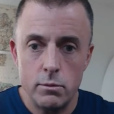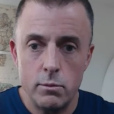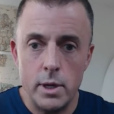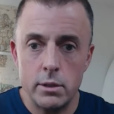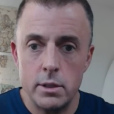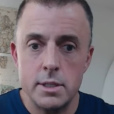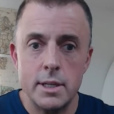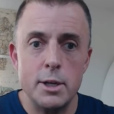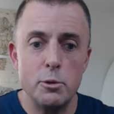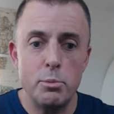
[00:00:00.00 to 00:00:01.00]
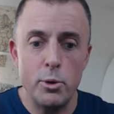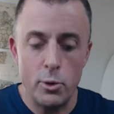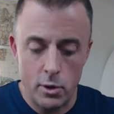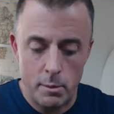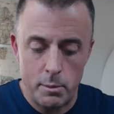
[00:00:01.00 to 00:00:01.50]
regularly scheduled
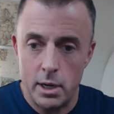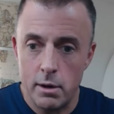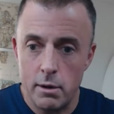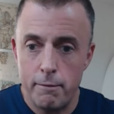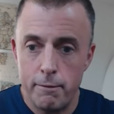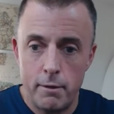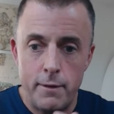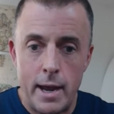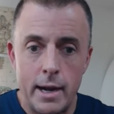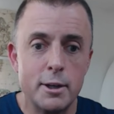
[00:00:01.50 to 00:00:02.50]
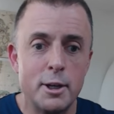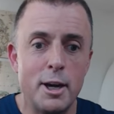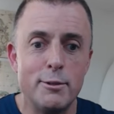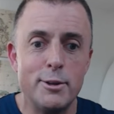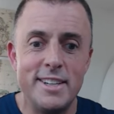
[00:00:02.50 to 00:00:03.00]
programming here. Fun fact
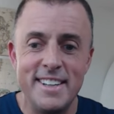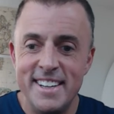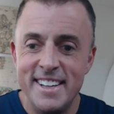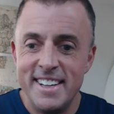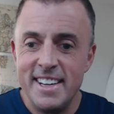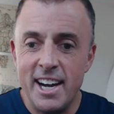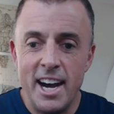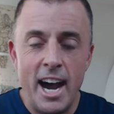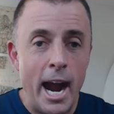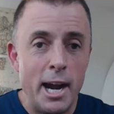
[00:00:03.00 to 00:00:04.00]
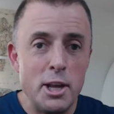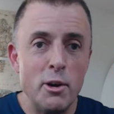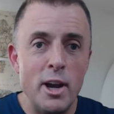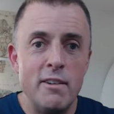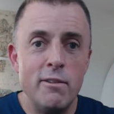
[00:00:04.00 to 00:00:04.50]
covered. Hiding
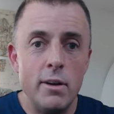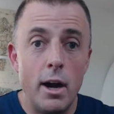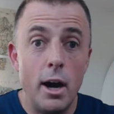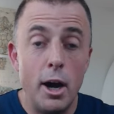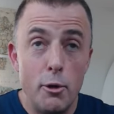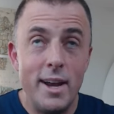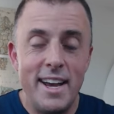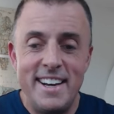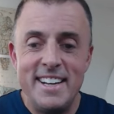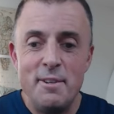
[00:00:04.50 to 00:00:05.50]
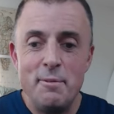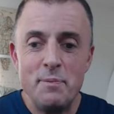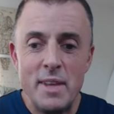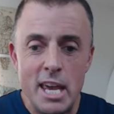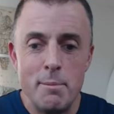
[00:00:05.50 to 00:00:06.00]
your unread
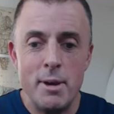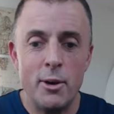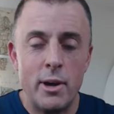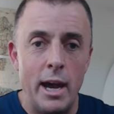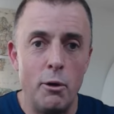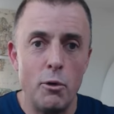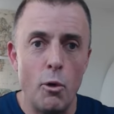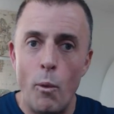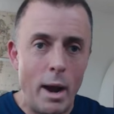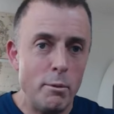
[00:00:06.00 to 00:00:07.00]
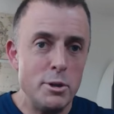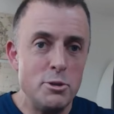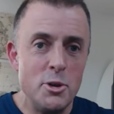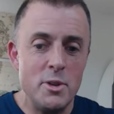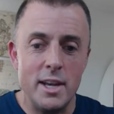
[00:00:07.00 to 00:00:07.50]
email count. Why would you
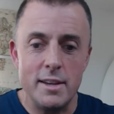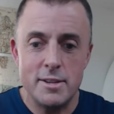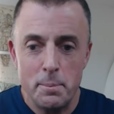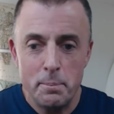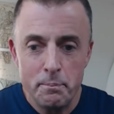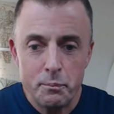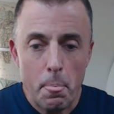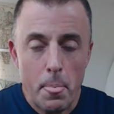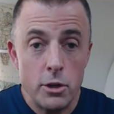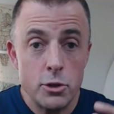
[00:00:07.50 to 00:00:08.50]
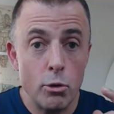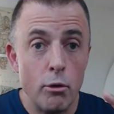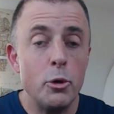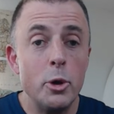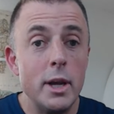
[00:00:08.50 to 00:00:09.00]
do this? To
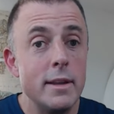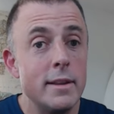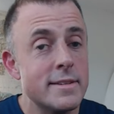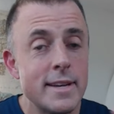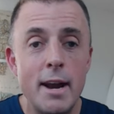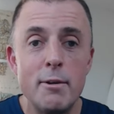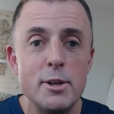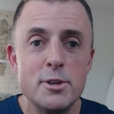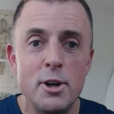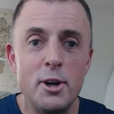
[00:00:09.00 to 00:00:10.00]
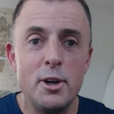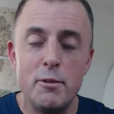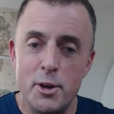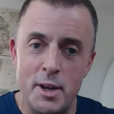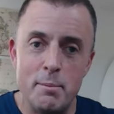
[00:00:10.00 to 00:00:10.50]
avoid the siren song of
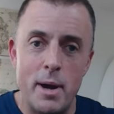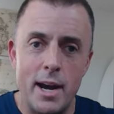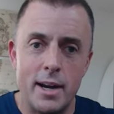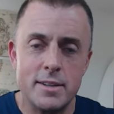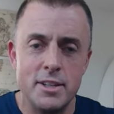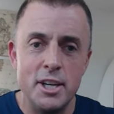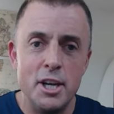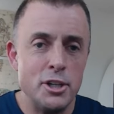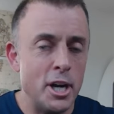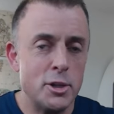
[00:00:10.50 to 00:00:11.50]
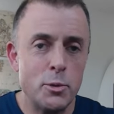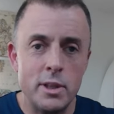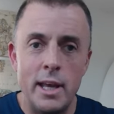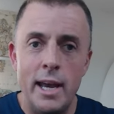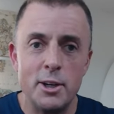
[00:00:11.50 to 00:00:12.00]
your inbox. Josh, what
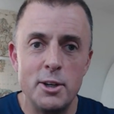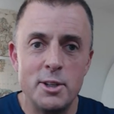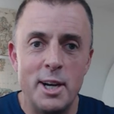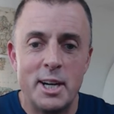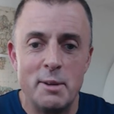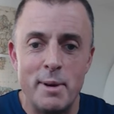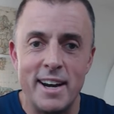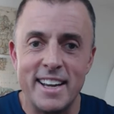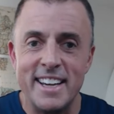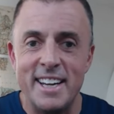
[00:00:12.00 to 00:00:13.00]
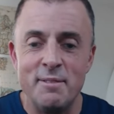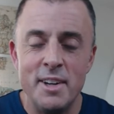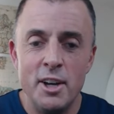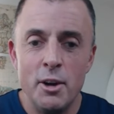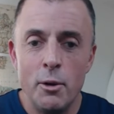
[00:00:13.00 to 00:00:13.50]
the heck are you talking about again?
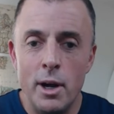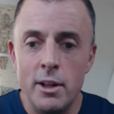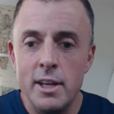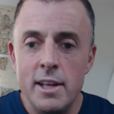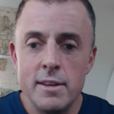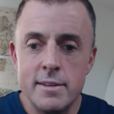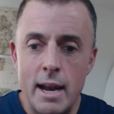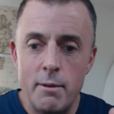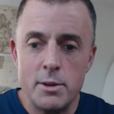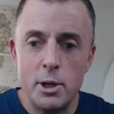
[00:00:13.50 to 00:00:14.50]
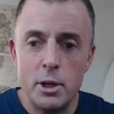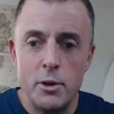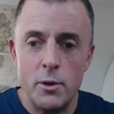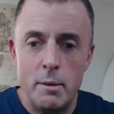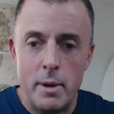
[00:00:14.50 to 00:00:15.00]
Well, the siren song of
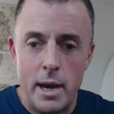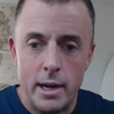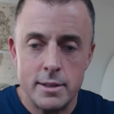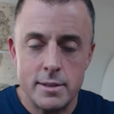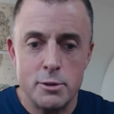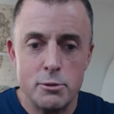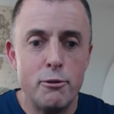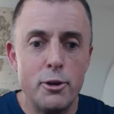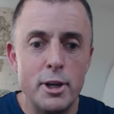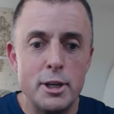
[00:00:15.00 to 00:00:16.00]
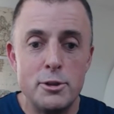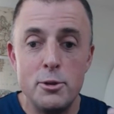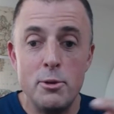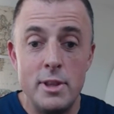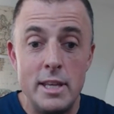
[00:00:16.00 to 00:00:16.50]
your inbox is referring
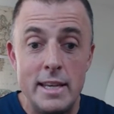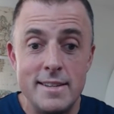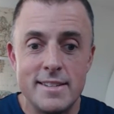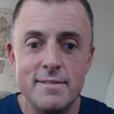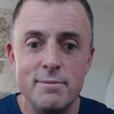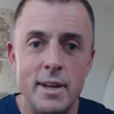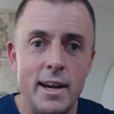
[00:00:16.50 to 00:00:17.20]
to these